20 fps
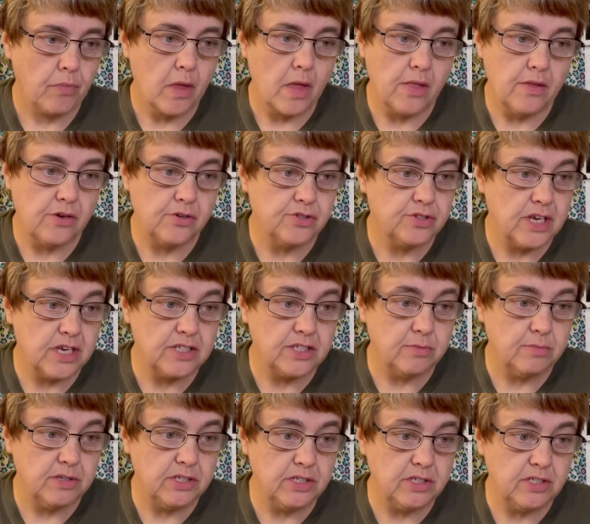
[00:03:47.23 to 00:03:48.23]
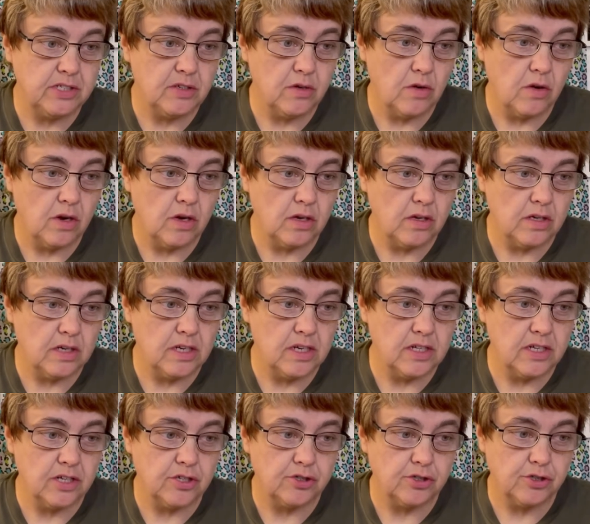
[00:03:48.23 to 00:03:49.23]
there's sesame seed oil and
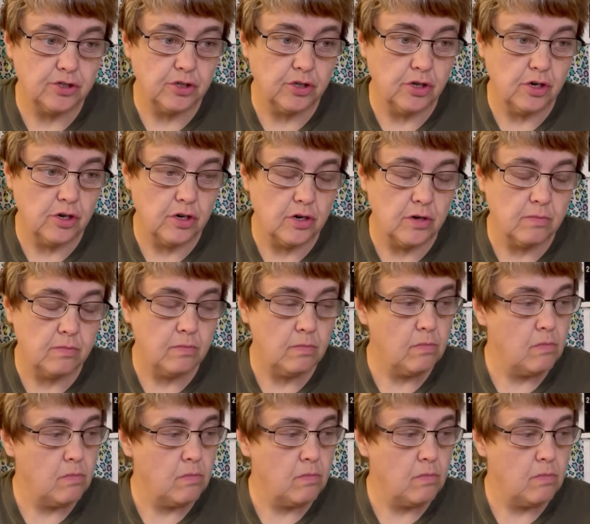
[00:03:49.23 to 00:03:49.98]
there's sugar.